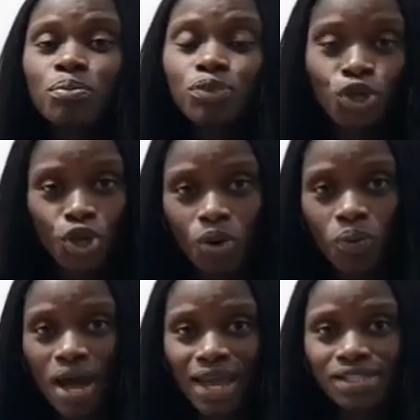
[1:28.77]
pure
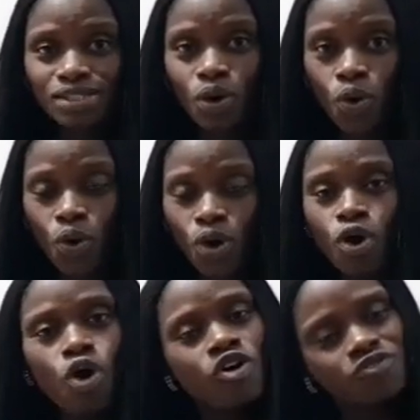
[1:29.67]
white, or
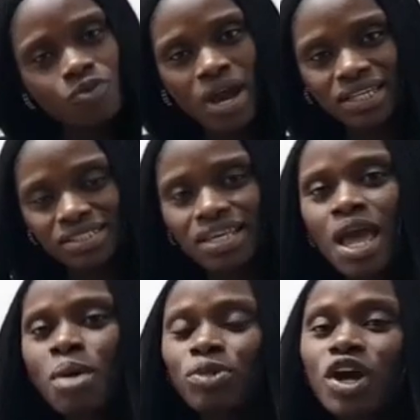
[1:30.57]
off-white,
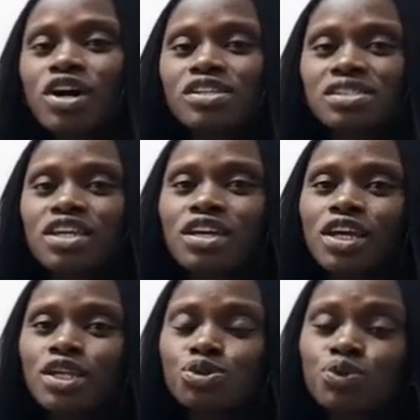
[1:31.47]
because
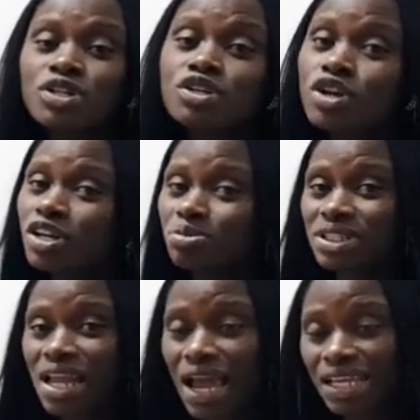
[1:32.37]
it will not be
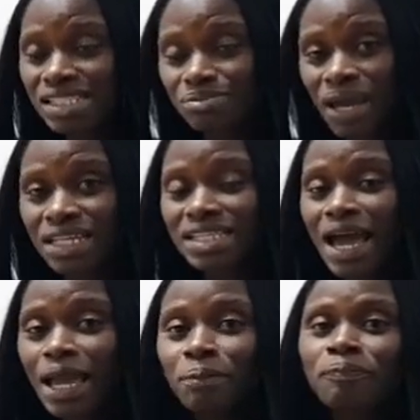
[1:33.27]
nice by the
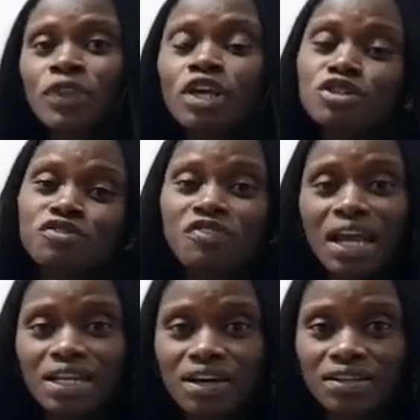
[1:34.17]
time you
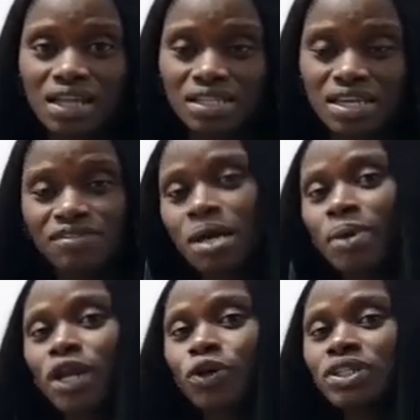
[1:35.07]
find out that after
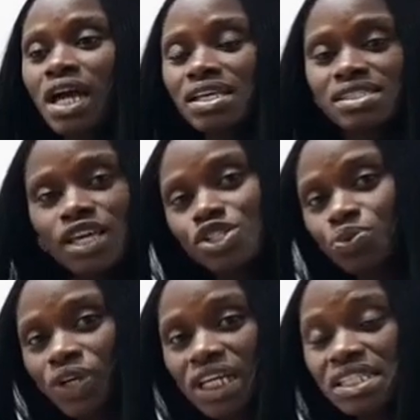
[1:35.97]
buying all the
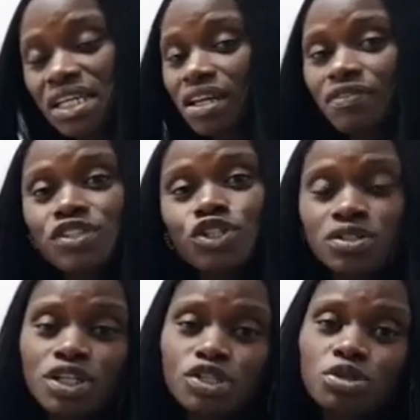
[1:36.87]
accessories and everything you
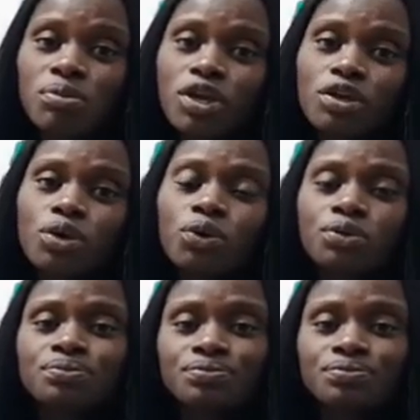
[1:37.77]
need to make your